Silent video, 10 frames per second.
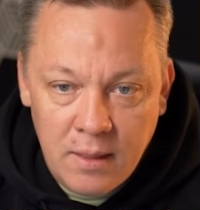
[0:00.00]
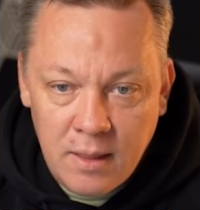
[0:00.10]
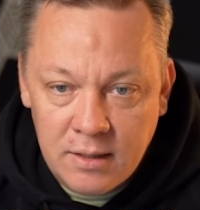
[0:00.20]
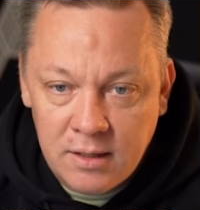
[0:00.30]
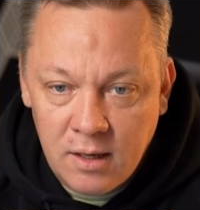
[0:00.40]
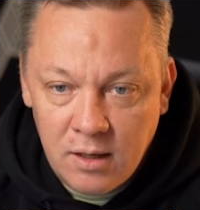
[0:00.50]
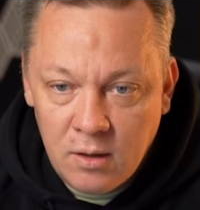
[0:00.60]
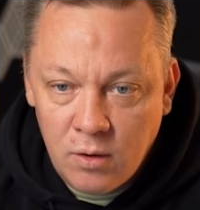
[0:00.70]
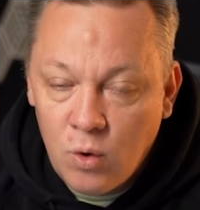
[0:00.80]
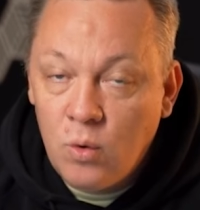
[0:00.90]
Let's click
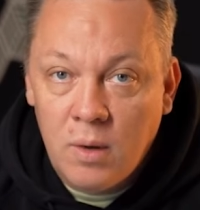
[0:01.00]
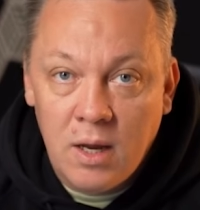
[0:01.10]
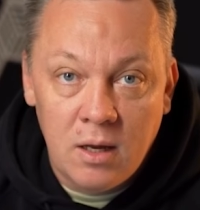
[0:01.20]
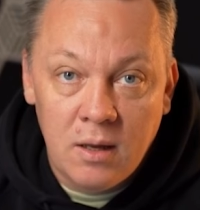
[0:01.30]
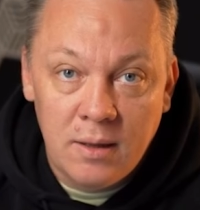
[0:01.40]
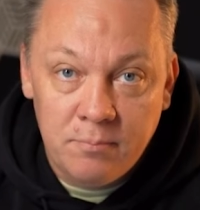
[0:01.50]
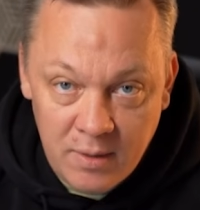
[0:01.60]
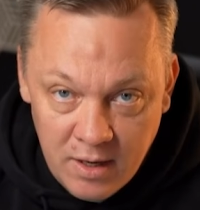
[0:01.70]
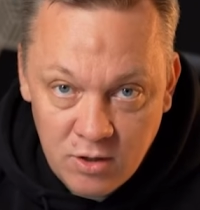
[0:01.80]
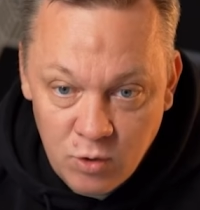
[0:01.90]
on the home icon,
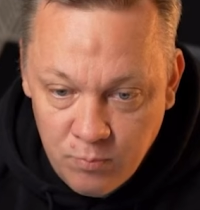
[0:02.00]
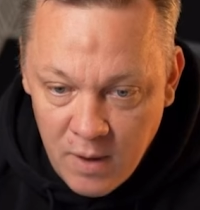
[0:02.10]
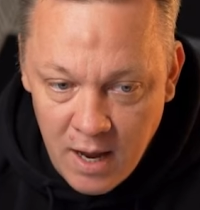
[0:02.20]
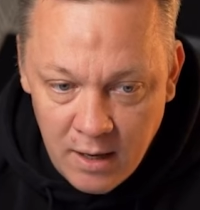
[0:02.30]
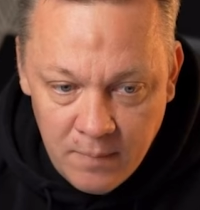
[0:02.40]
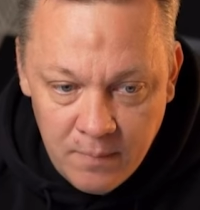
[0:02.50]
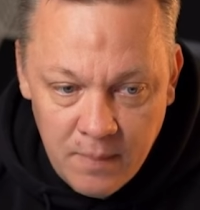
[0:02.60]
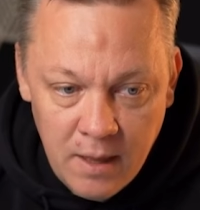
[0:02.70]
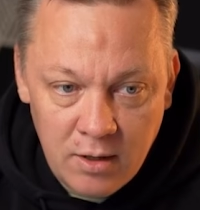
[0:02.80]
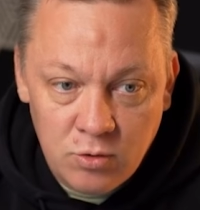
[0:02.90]
meaning go back,
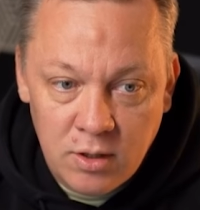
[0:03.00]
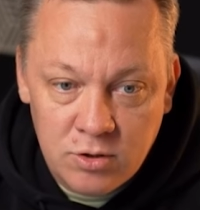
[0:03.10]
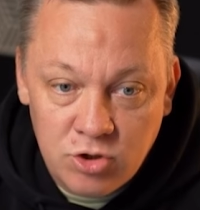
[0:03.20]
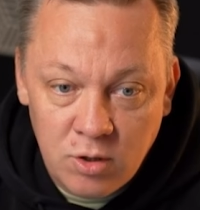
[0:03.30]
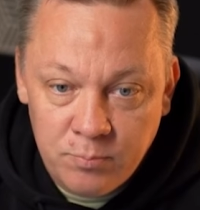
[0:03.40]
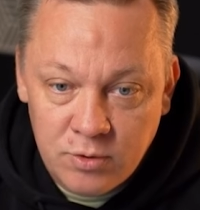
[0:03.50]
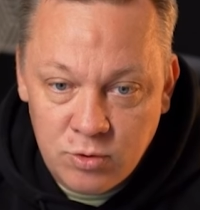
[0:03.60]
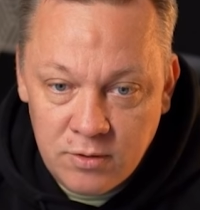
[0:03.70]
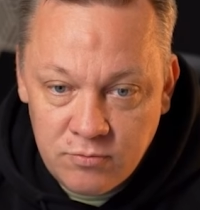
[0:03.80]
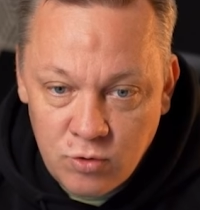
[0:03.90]
and you can jump
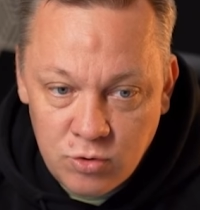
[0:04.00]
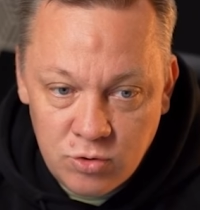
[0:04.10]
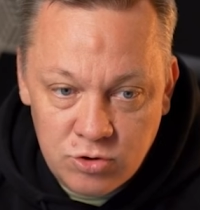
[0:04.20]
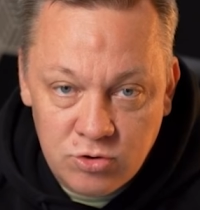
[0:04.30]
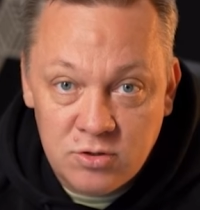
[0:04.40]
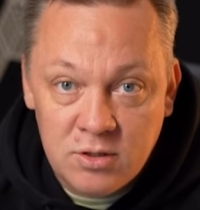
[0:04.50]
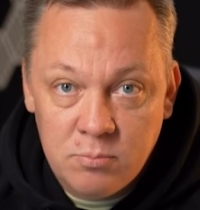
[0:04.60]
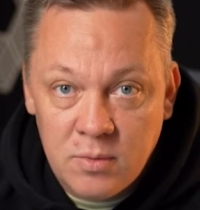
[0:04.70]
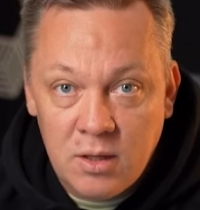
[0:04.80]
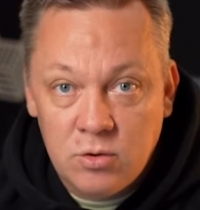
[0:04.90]
between folders using the
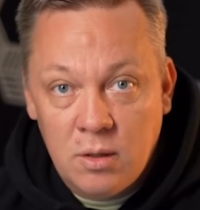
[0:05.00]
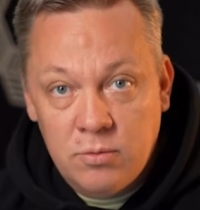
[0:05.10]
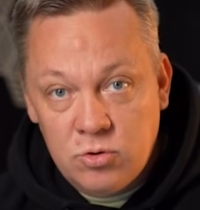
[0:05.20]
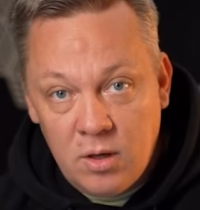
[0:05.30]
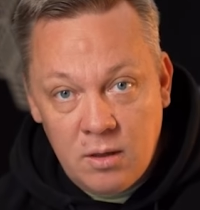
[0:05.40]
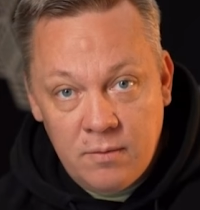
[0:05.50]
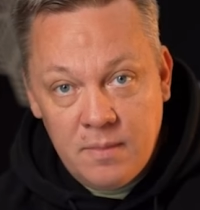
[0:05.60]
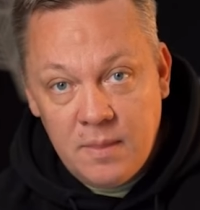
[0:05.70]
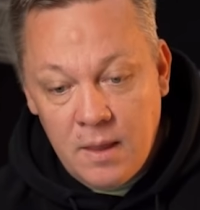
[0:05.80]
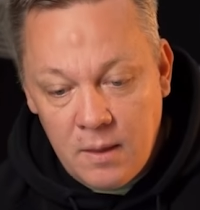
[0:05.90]
breadcrumb trail.
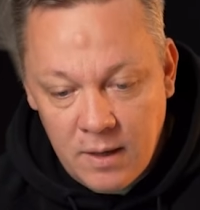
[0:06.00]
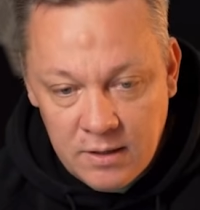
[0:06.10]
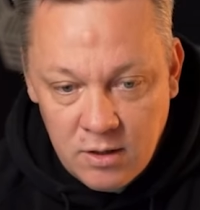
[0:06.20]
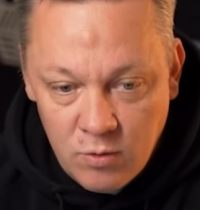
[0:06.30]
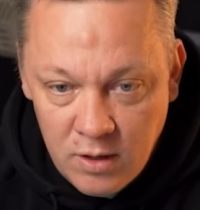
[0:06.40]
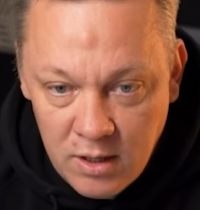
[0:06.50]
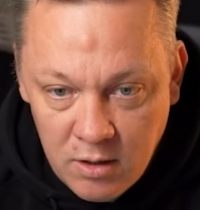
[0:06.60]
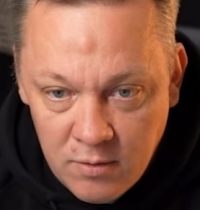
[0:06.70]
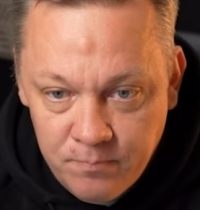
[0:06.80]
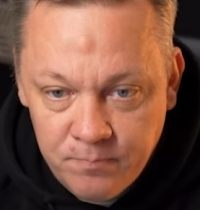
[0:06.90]
Let's go in
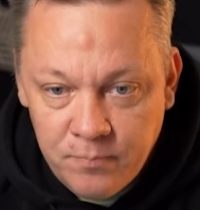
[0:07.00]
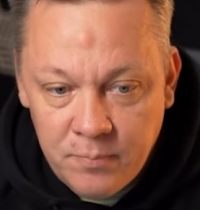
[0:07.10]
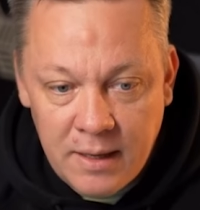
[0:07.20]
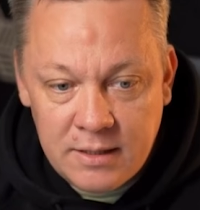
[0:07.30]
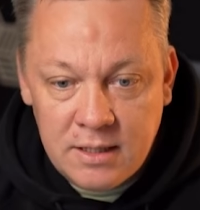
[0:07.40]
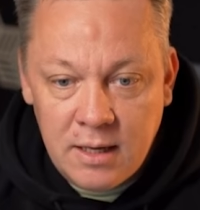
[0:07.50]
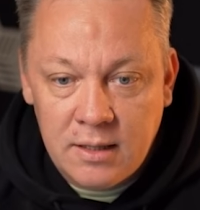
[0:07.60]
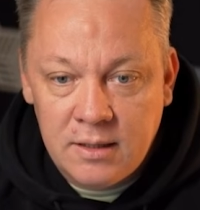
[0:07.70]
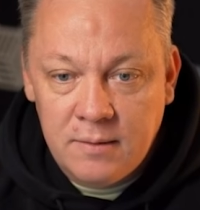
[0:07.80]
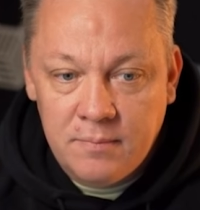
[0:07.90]
here. Let's
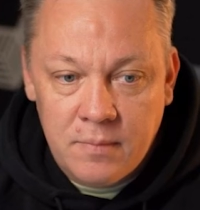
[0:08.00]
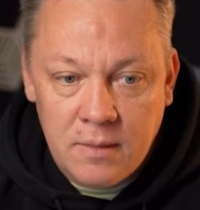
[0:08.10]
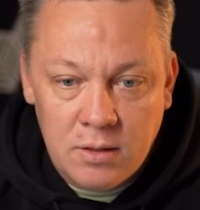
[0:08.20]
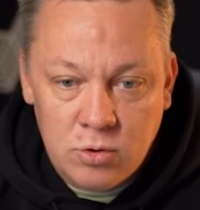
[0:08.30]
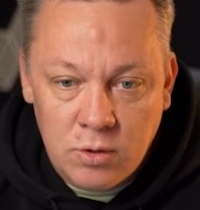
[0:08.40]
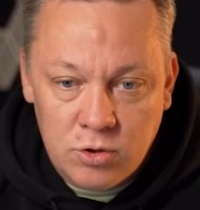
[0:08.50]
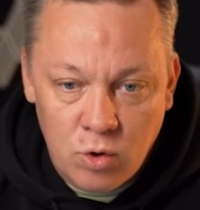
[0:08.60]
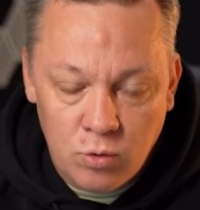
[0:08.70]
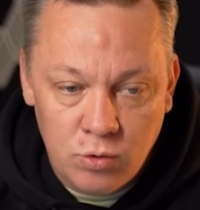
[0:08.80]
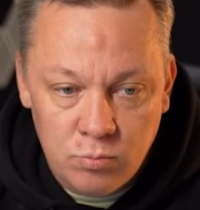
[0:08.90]
select it. So in
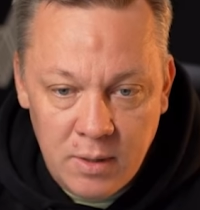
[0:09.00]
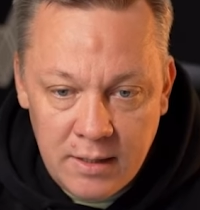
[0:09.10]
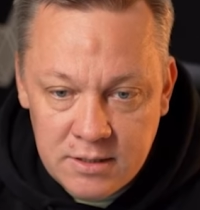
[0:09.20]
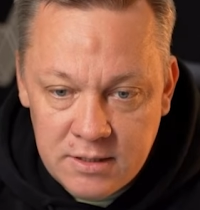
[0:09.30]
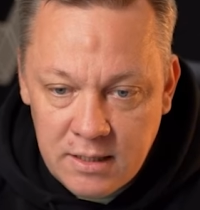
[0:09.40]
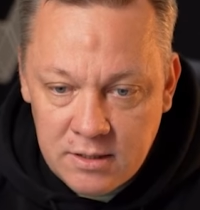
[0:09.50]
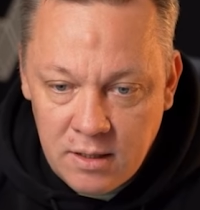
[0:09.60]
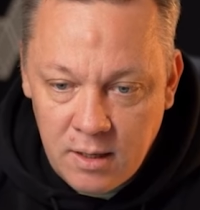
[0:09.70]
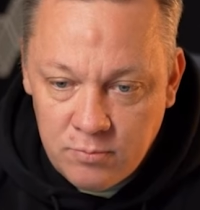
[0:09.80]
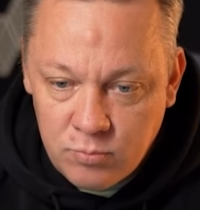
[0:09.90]
total, we had 6
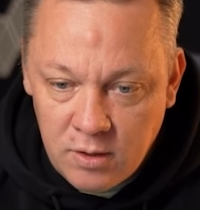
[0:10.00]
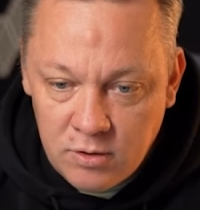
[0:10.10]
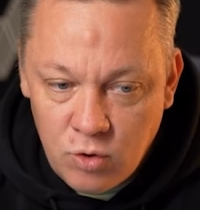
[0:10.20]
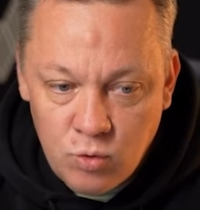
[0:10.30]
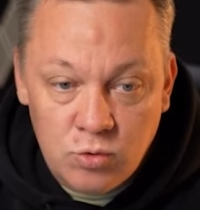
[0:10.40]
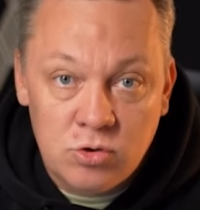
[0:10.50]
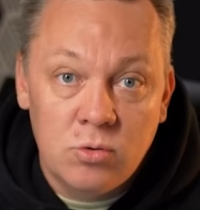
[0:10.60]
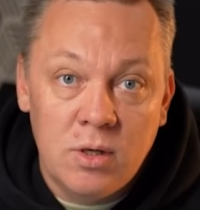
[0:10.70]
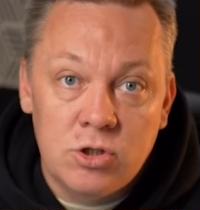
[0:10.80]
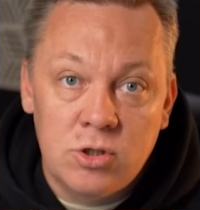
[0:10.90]
clips with a total
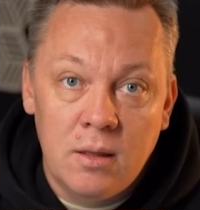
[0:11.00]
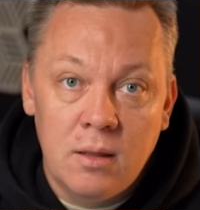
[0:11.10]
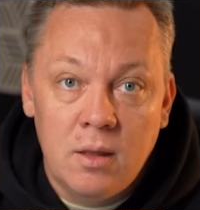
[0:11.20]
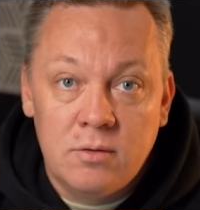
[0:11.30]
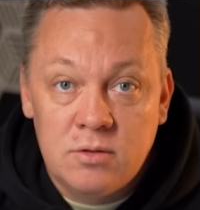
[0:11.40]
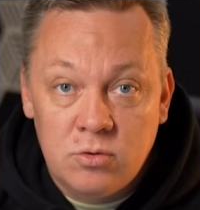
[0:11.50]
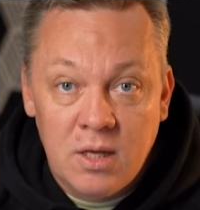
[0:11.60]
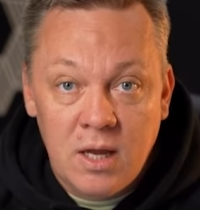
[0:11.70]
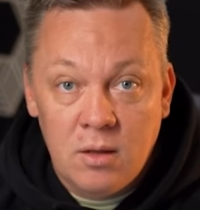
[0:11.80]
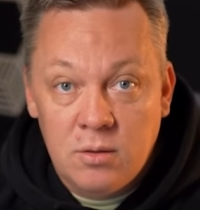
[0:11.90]
duration of
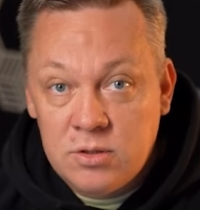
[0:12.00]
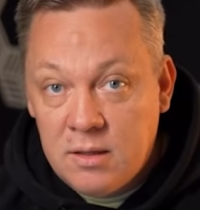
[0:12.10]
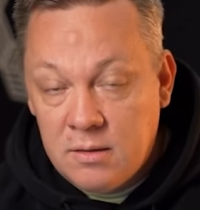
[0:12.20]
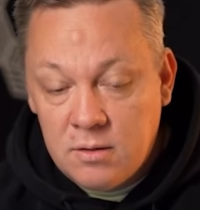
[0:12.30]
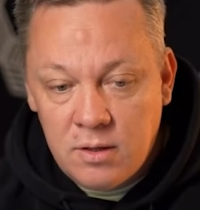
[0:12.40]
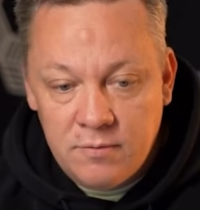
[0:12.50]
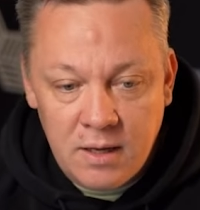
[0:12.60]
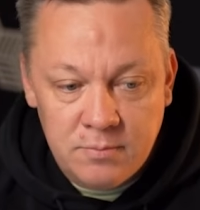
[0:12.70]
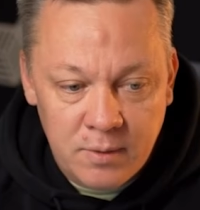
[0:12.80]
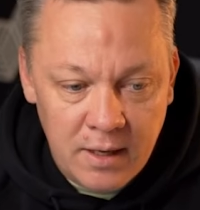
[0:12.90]
3 hours,
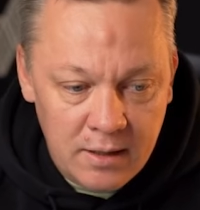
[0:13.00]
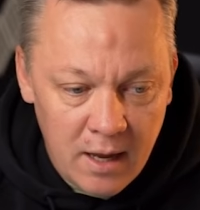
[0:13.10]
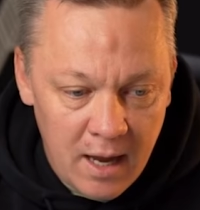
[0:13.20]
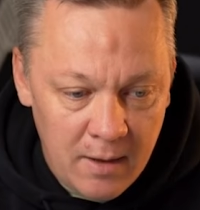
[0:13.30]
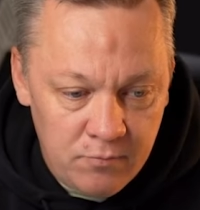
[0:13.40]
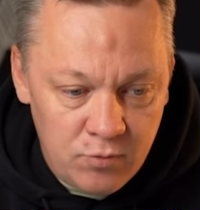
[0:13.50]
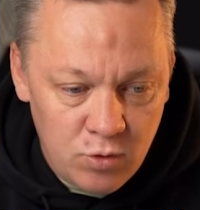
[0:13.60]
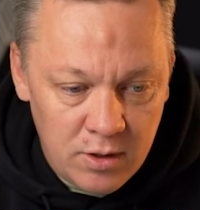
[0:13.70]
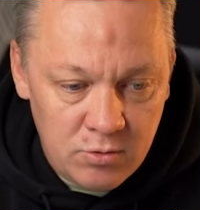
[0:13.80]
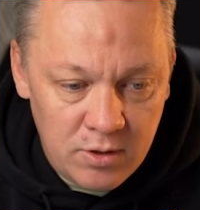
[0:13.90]
35 minutes, and
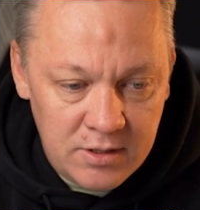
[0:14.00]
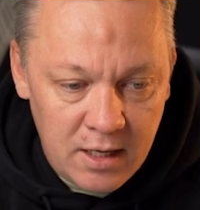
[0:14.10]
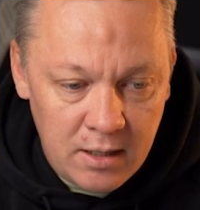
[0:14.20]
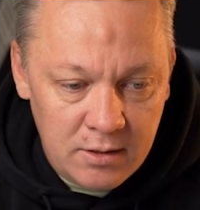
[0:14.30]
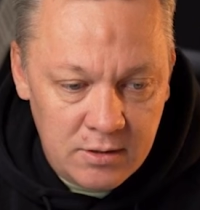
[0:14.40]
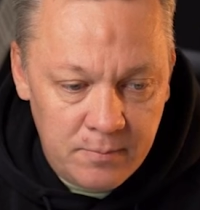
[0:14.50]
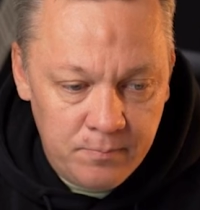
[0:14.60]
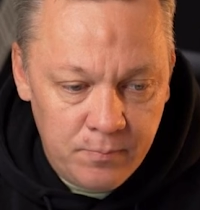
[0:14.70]
43 seconds.